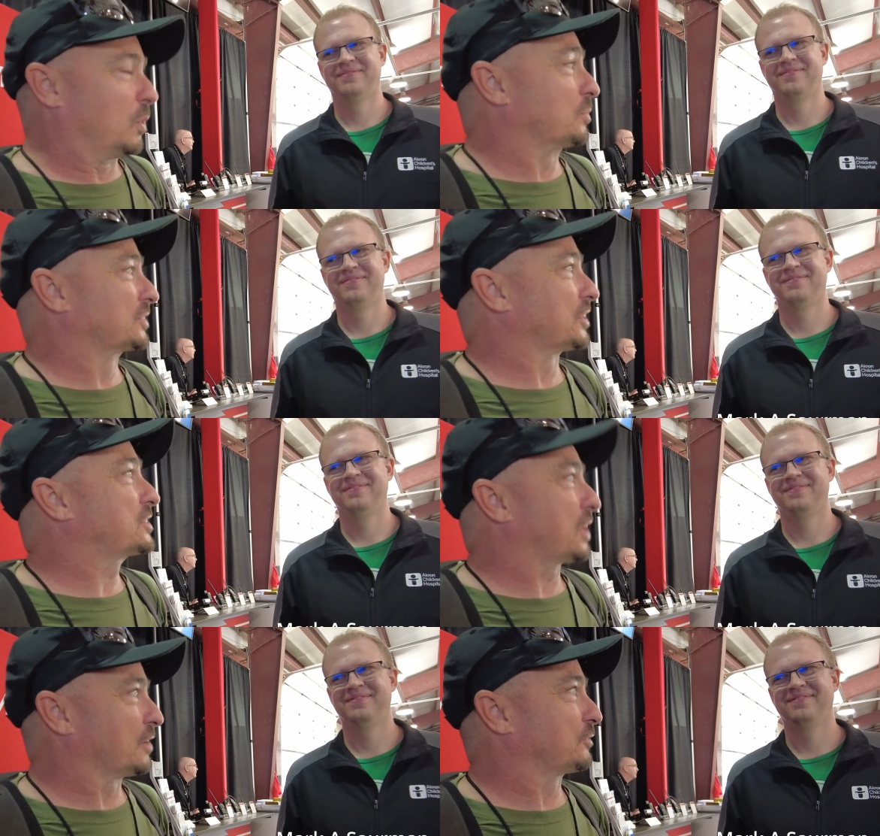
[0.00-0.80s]
Speaker 1: what was the
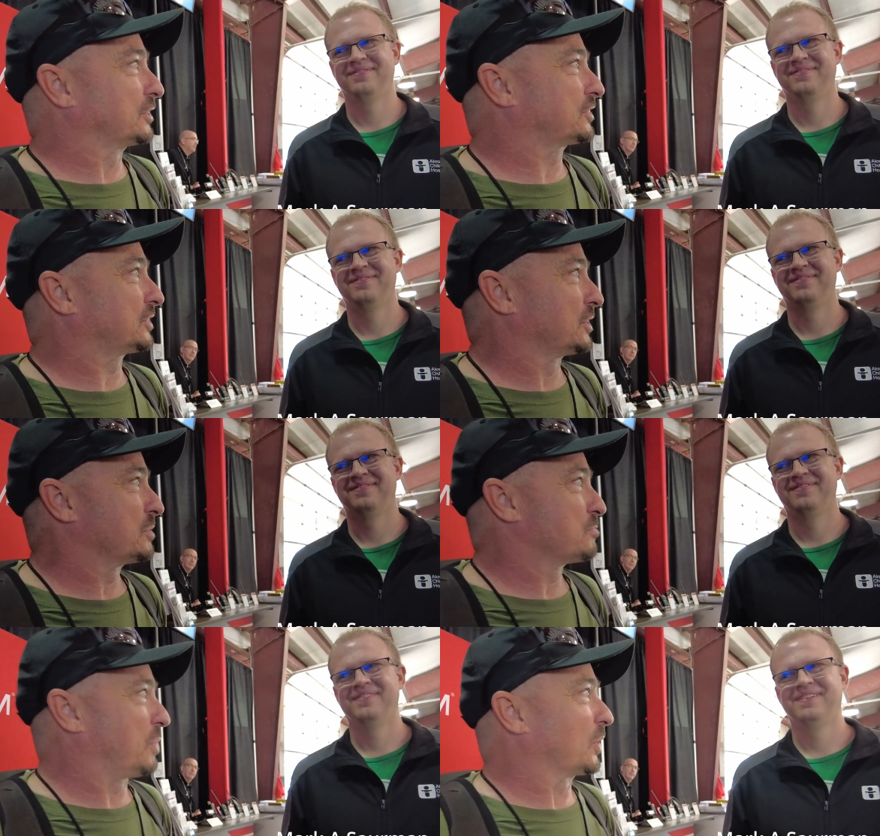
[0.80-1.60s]
toughest
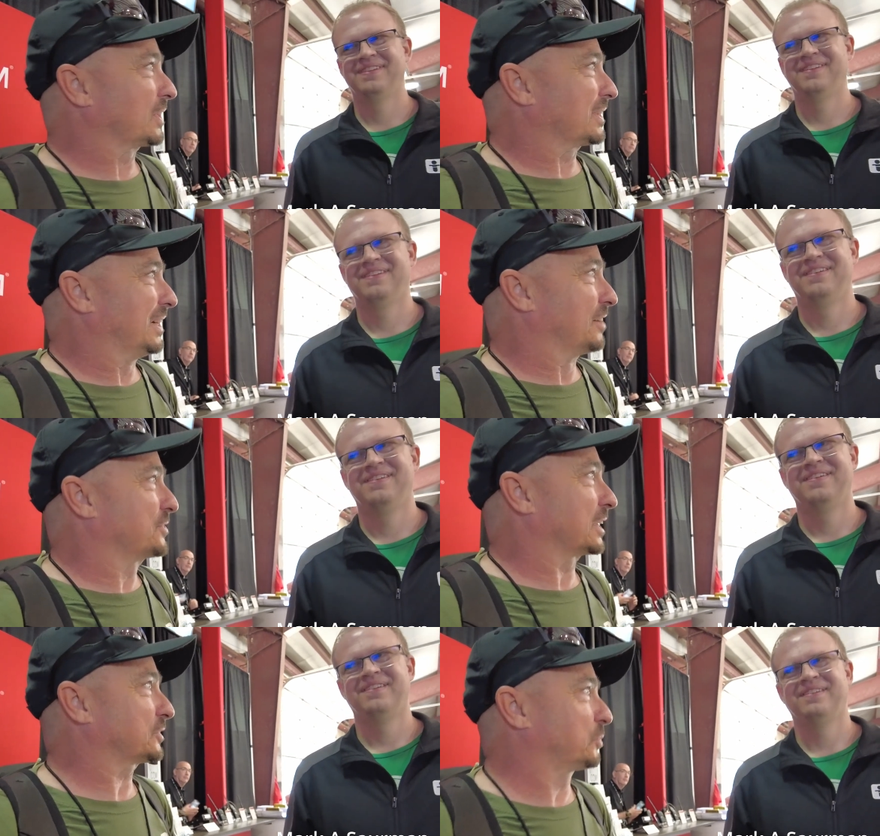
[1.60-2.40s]
part
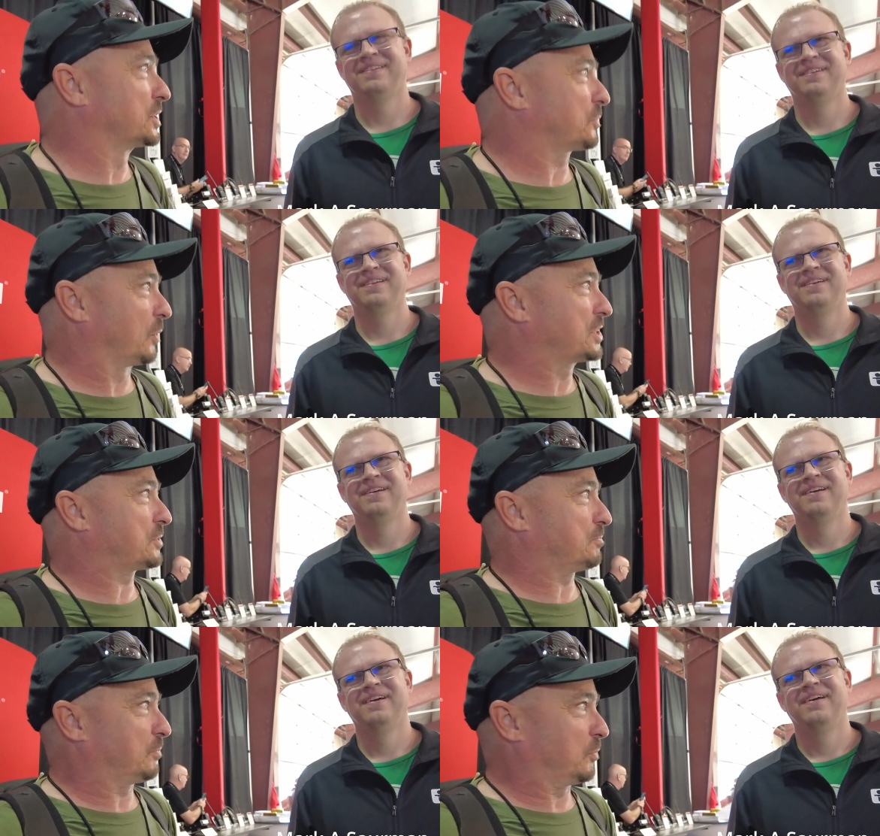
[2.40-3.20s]
of this? Which,
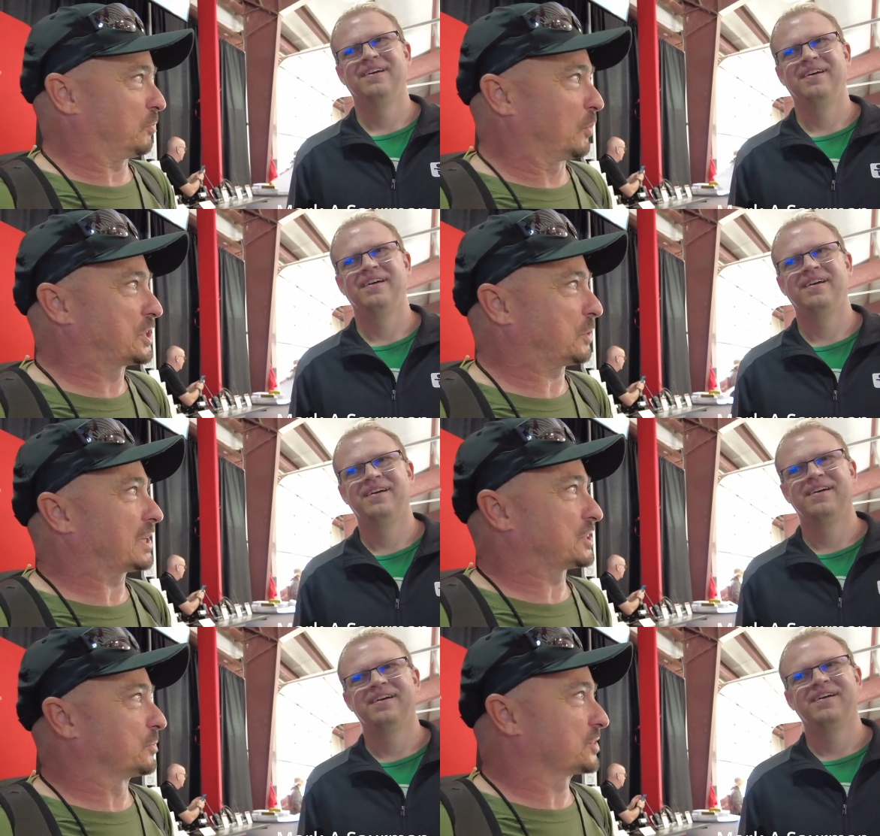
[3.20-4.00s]
which which
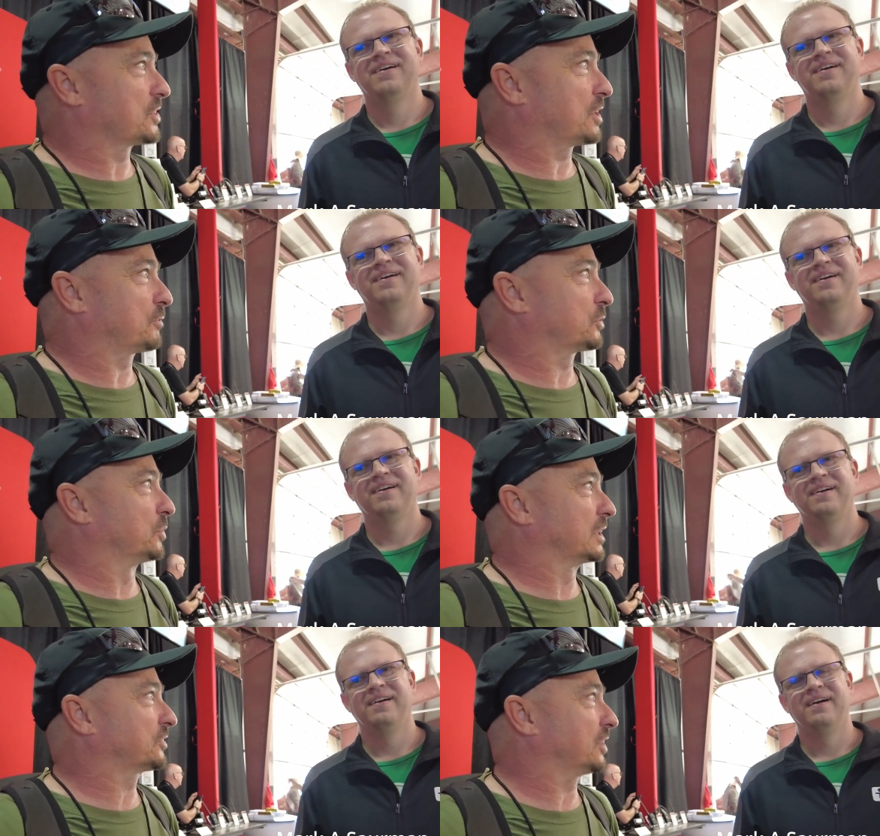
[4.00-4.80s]
question was the toughest
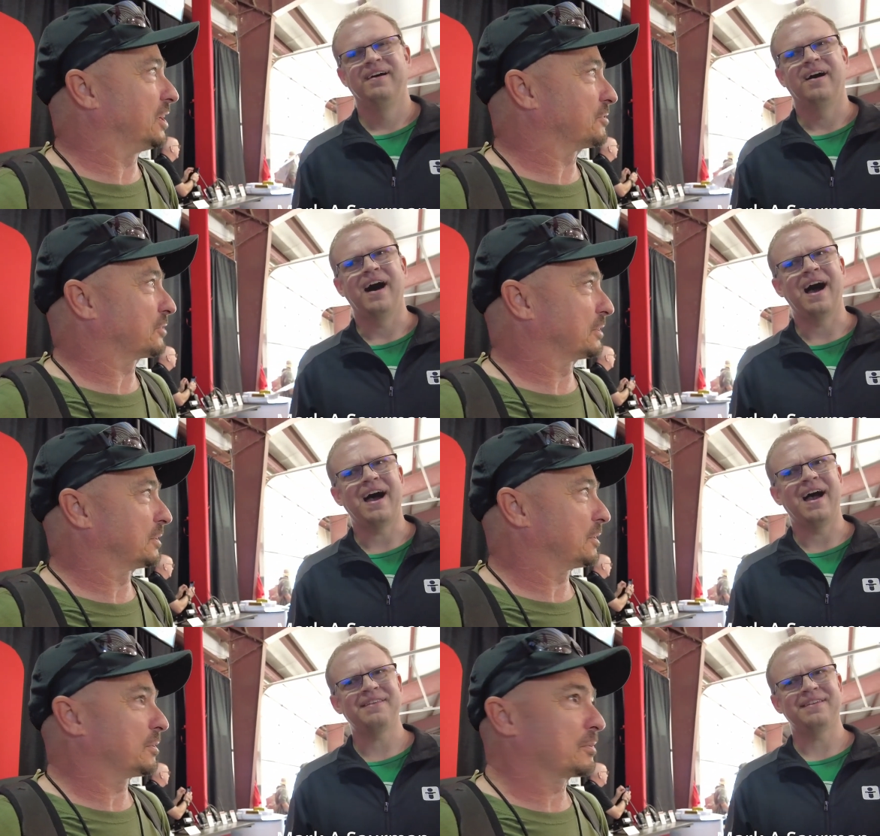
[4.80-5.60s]
one to solve?
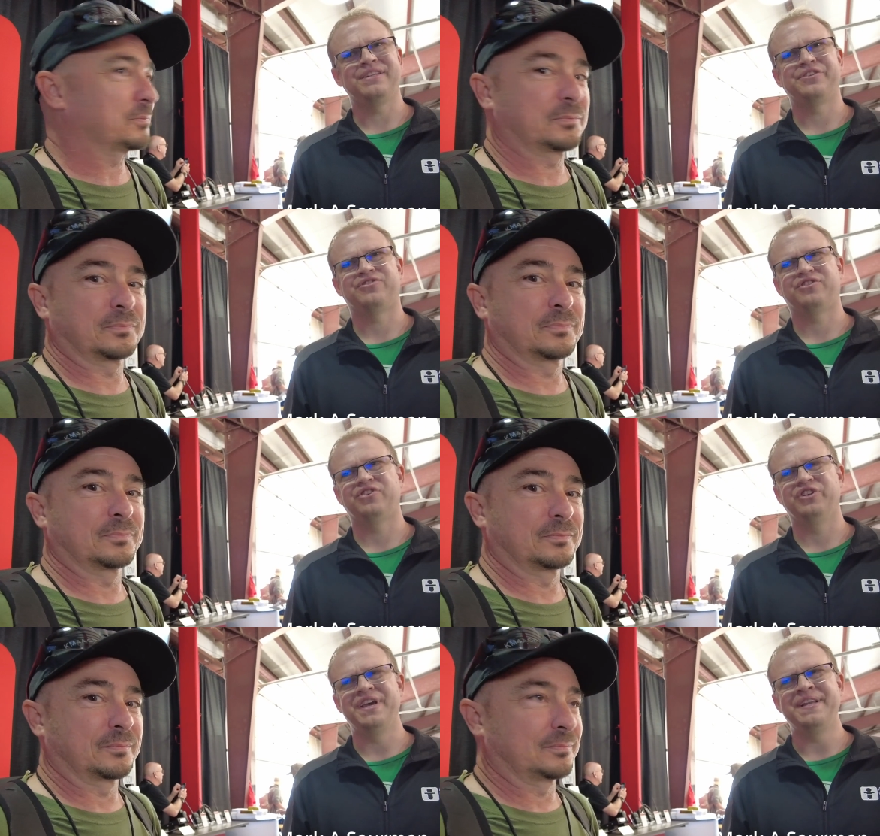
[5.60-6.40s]
I think
Speaker 2: just
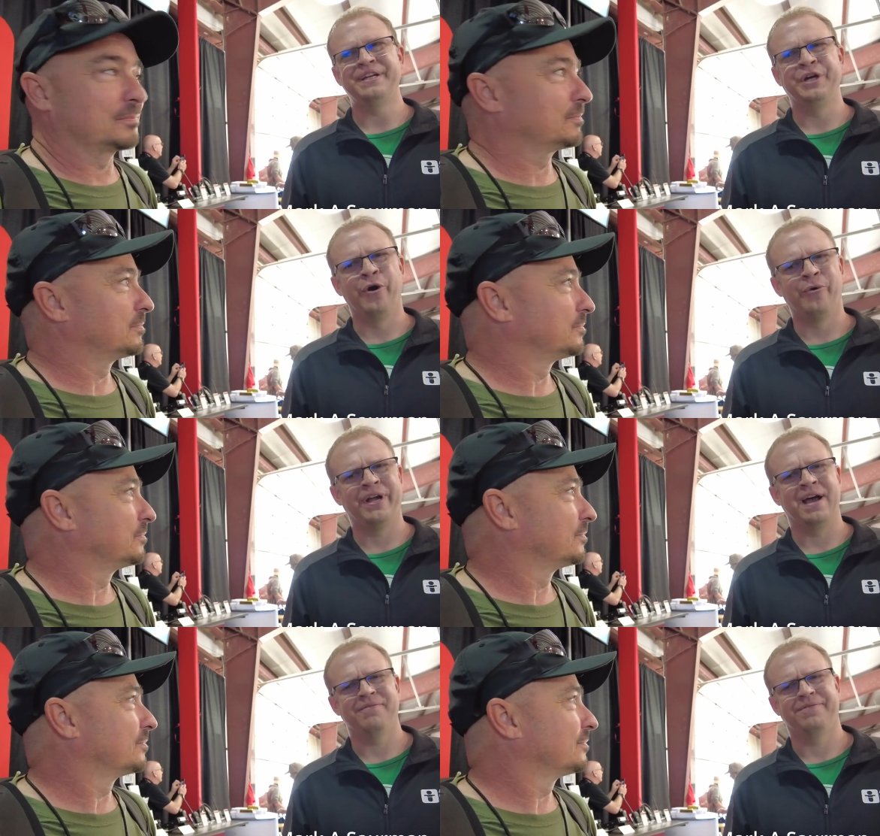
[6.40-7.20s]
getting
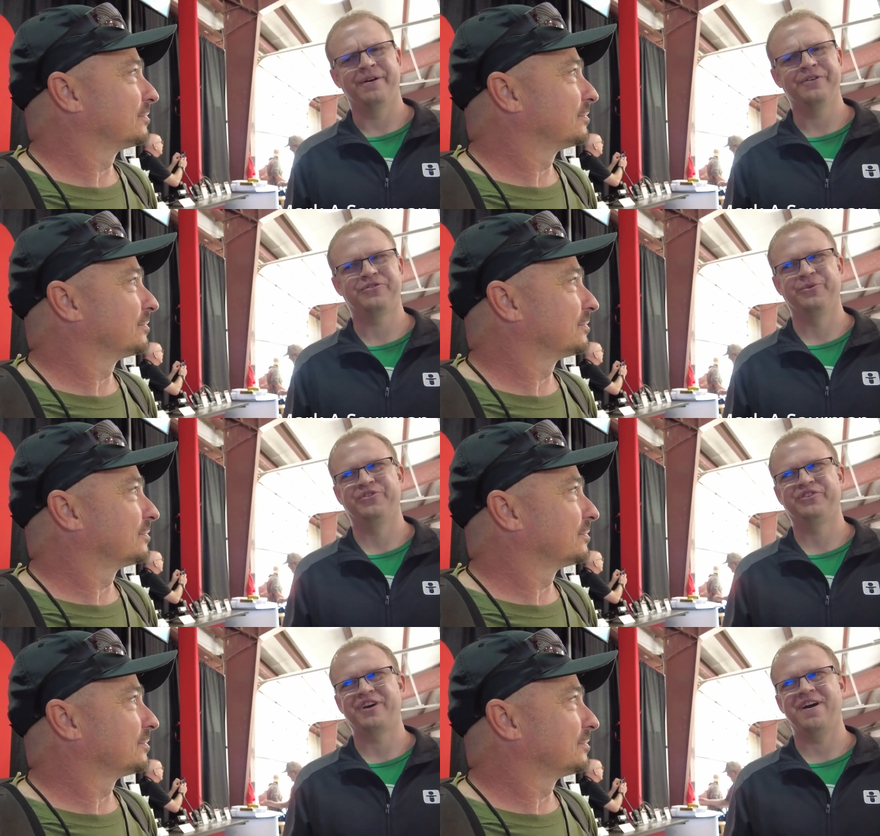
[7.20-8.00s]
going at first
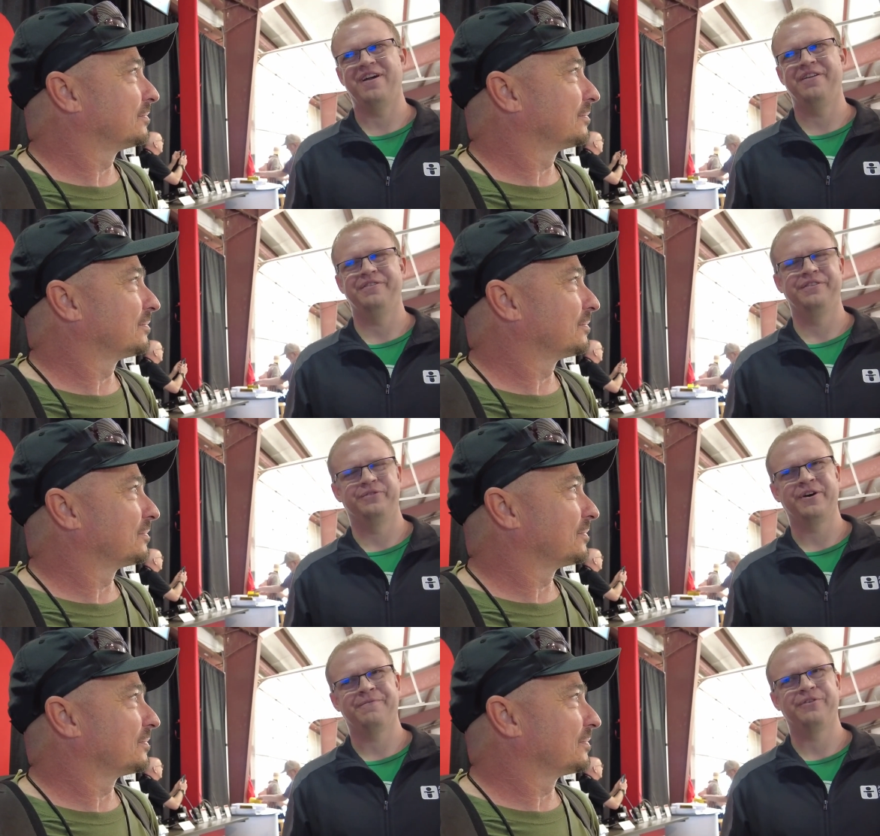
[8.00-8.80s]
was t-
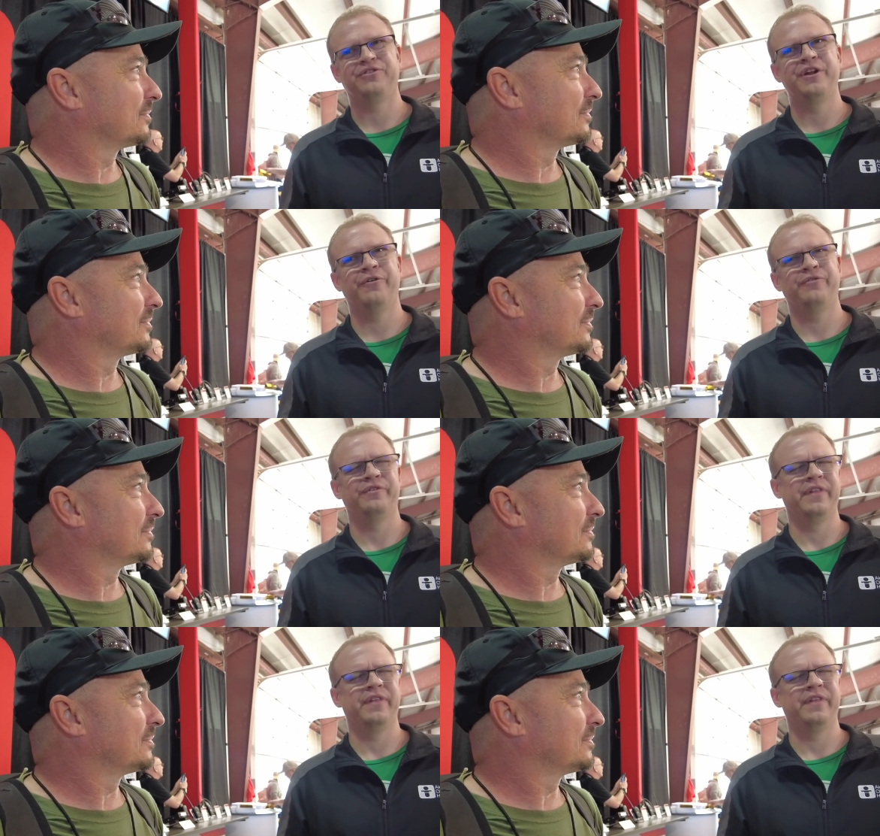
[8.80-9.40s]
uh, toughest. You know,